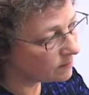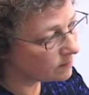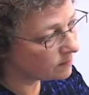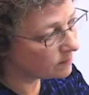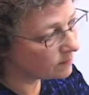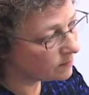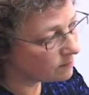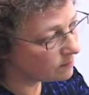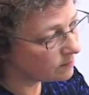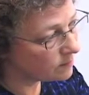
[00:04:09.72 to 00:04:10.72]
There you
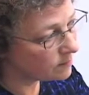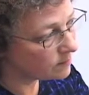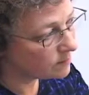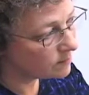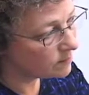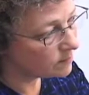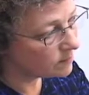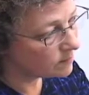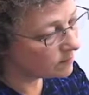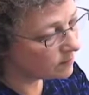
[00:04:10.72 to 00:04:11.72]

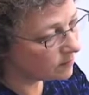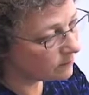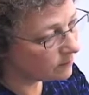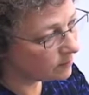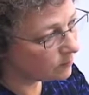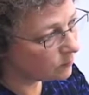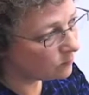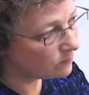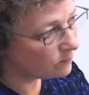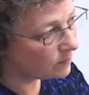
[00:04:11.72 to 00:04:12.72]
go. Definitely
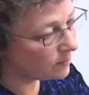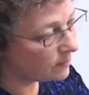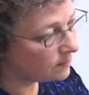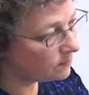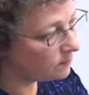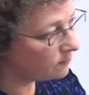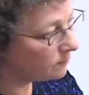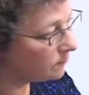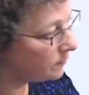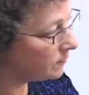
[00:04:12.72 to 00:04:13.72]
moved into a
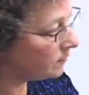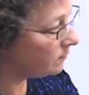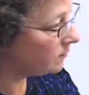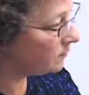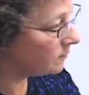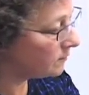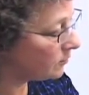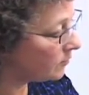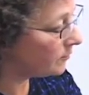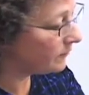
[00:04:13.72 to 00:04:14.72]
very,
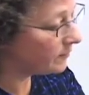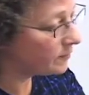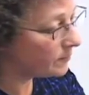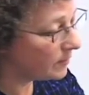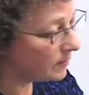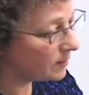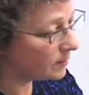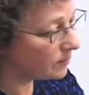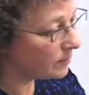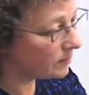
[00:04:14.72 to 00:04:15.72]
it feels to me like
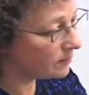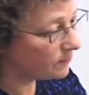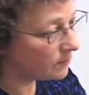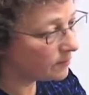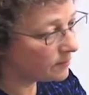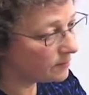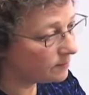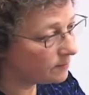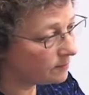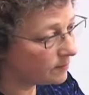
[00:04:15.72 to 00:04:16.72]
I'm about as far
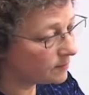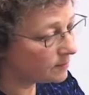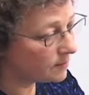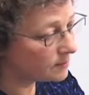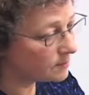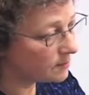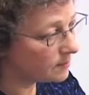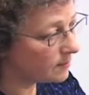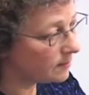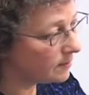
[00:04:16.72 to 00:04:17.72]
into extension as
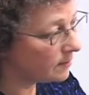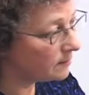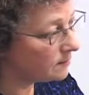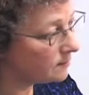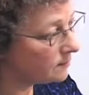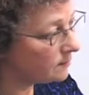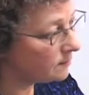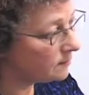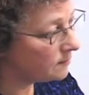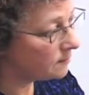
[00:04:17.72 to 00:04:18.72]
I can get.
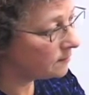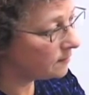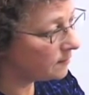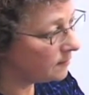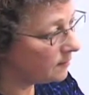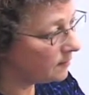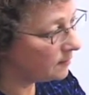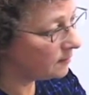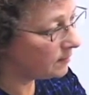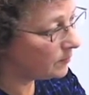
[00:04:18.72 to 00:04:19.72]
And he had
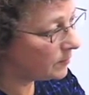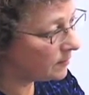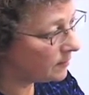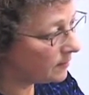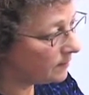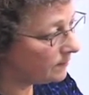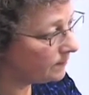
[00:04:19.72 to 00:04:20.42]
a deep sigh.